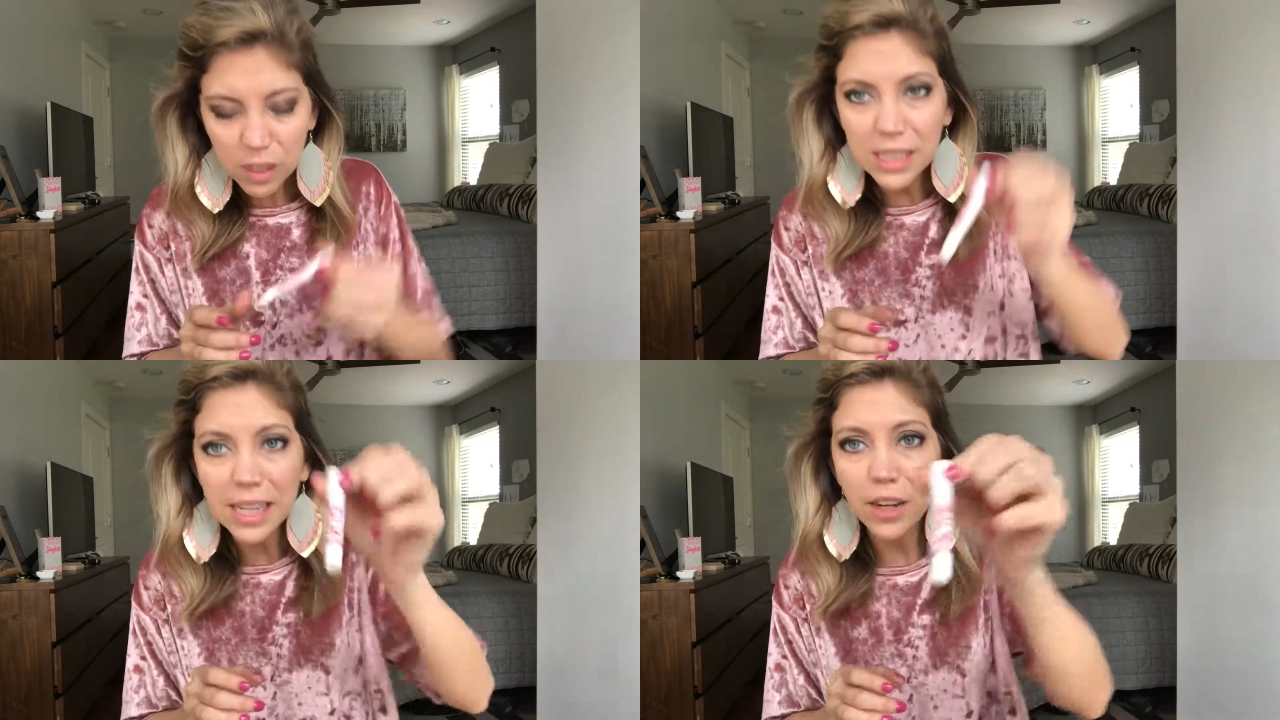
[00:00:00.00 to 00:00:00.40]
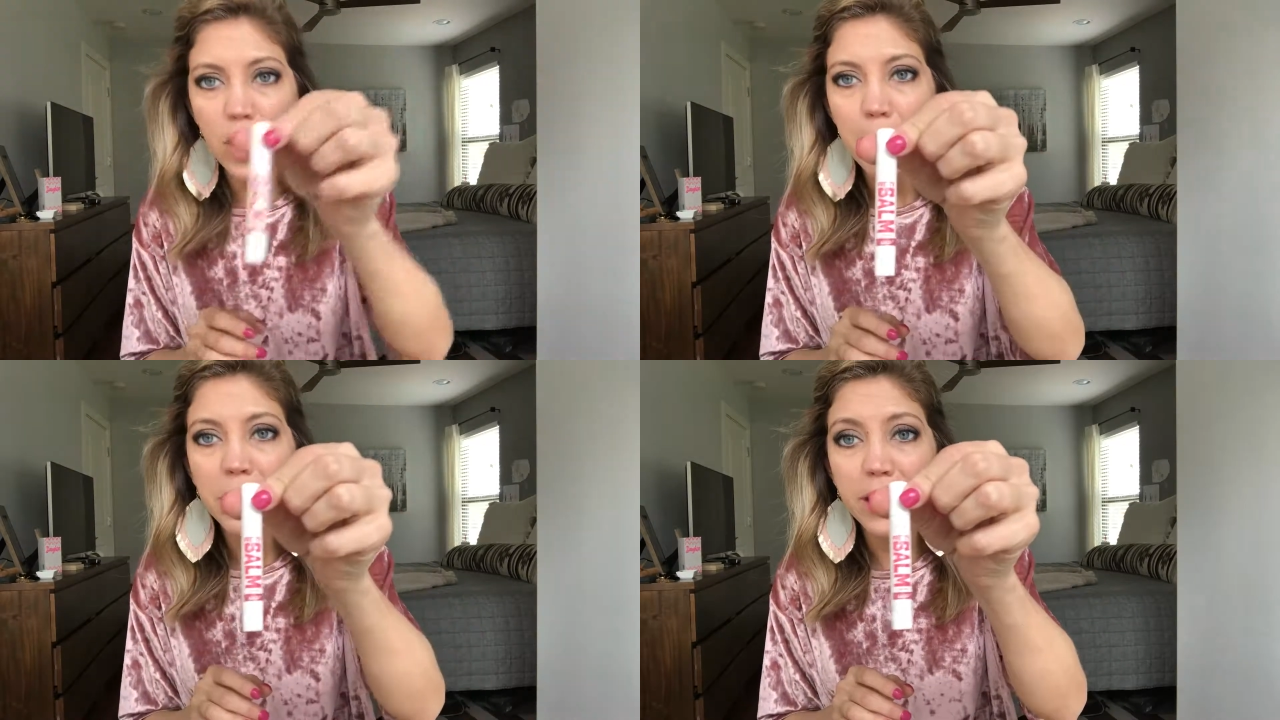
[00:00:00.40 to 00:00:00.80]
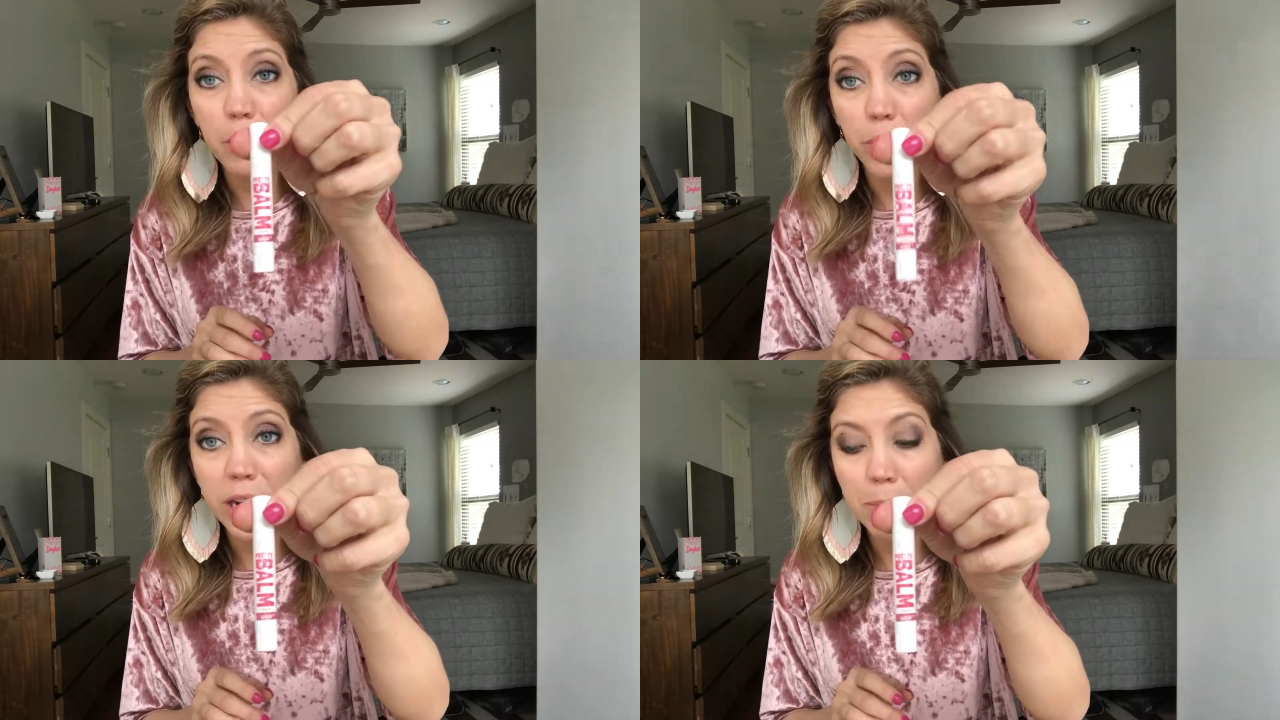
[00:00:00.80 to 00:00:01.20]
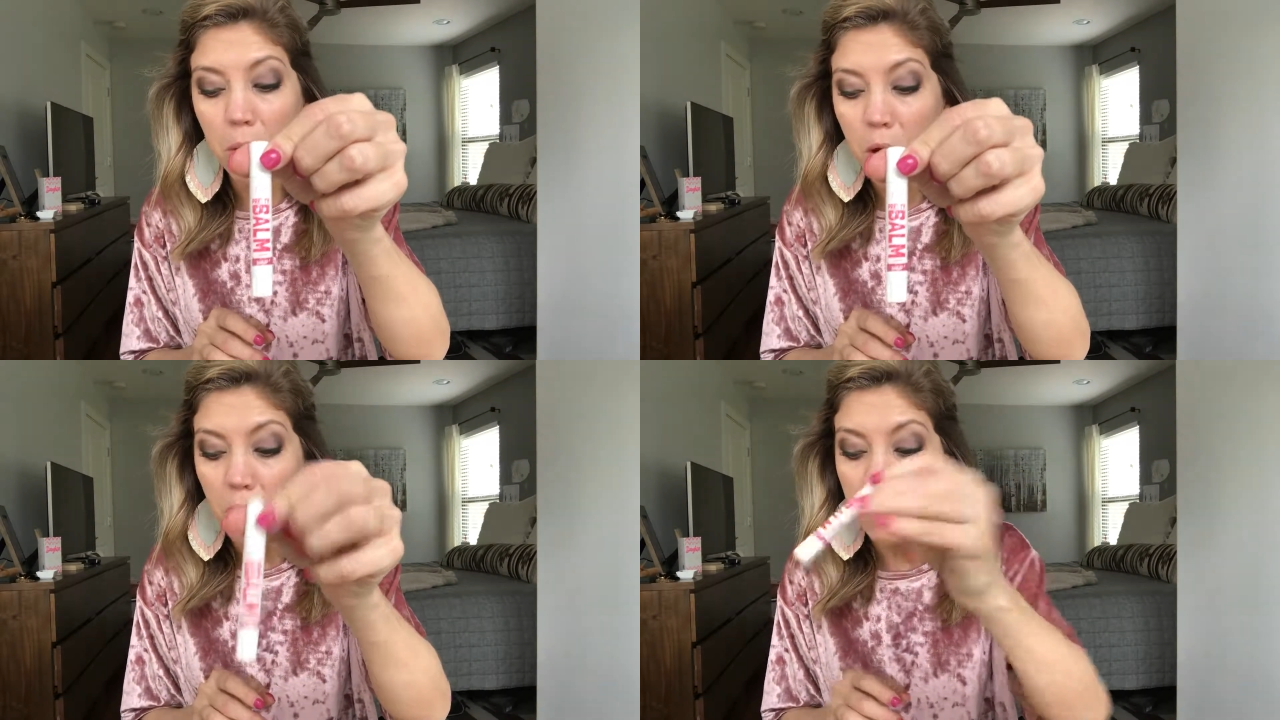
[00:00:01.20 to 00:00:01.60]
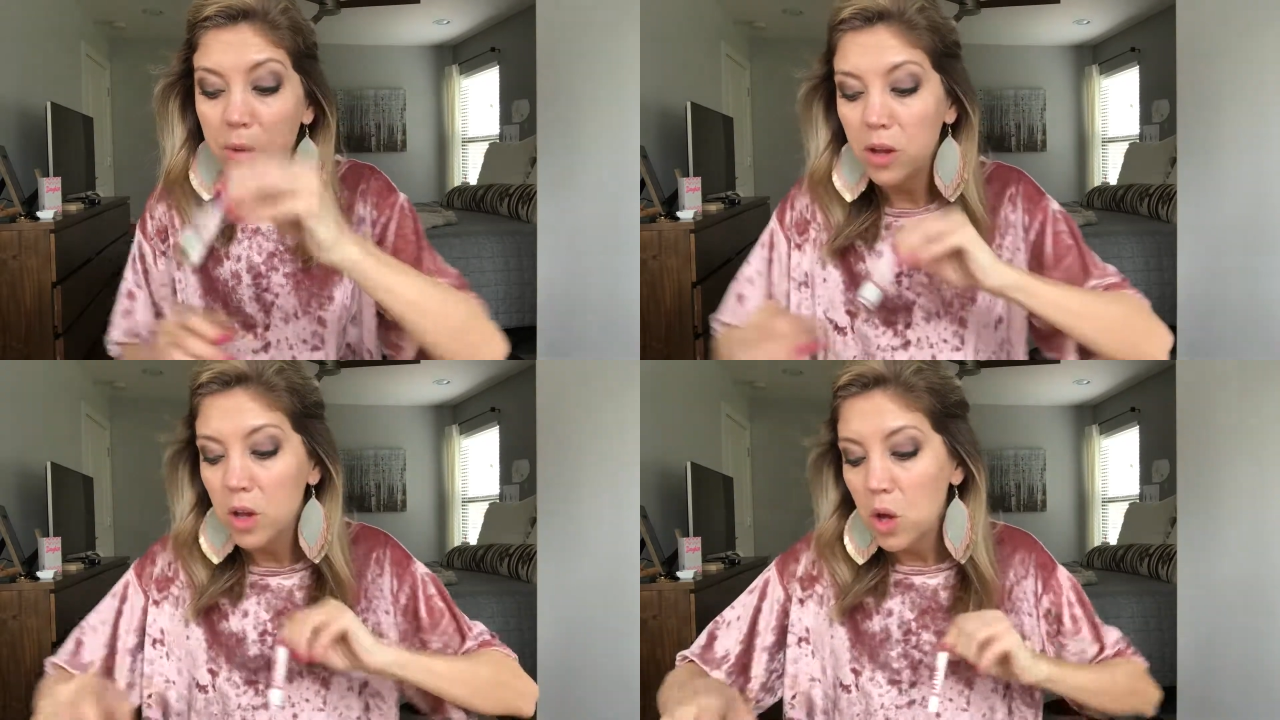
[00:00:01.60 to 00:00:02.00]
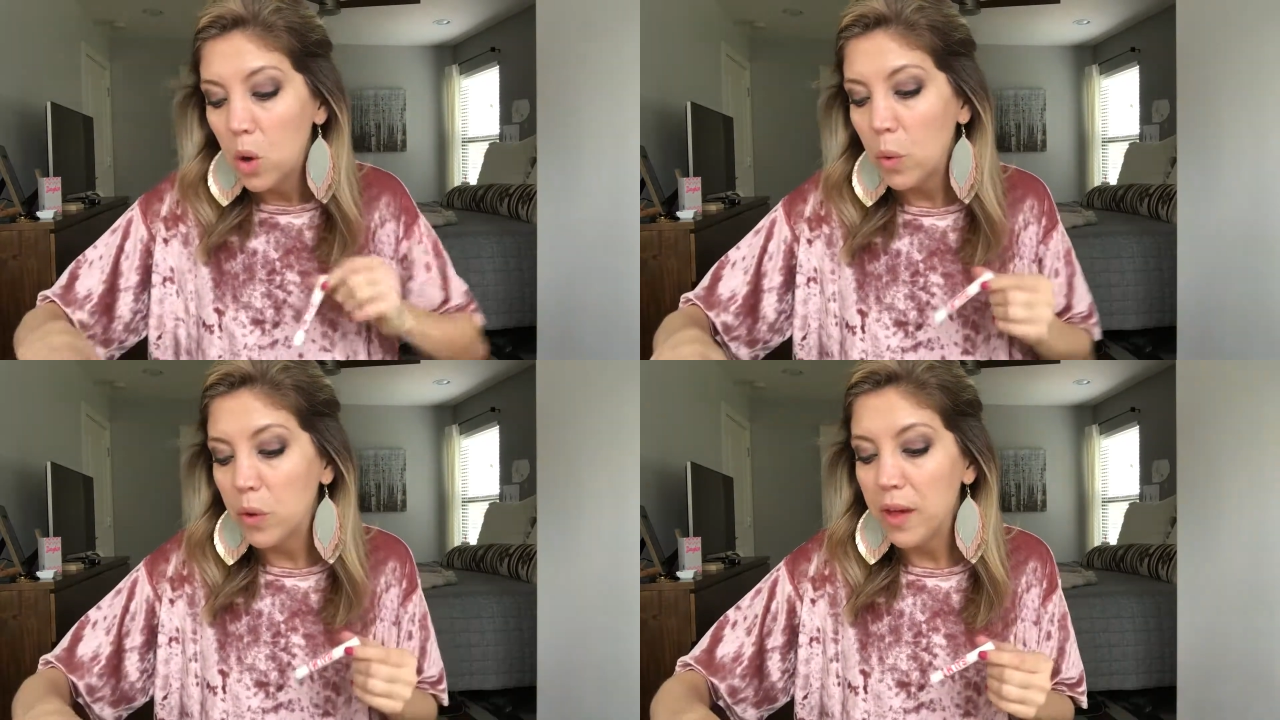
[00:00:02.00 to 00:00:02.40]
is I grab like a Pretty Balm or